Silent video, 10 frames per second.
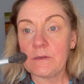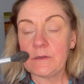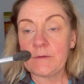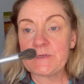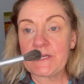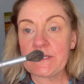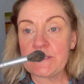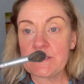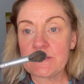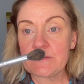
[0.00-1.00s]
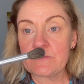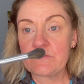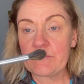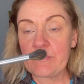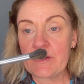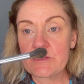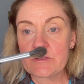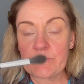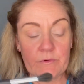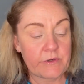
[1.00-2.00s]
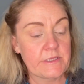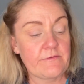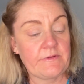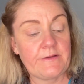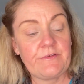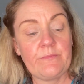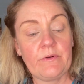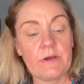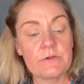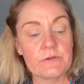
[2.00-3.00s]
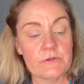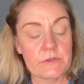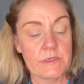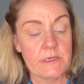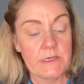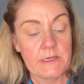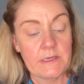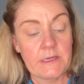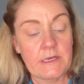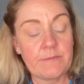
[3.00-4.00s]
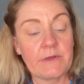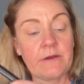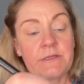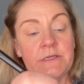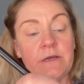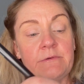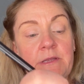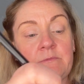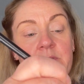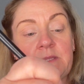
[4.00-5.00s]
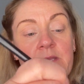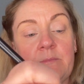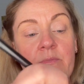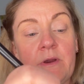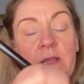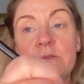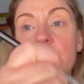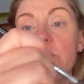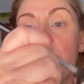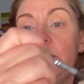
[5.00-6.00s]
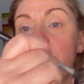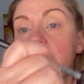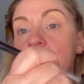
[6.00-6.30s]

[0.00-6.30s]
I'm taking this sort of a brush, a pointy fluffy brush, and I'm going to go in with that brown shade.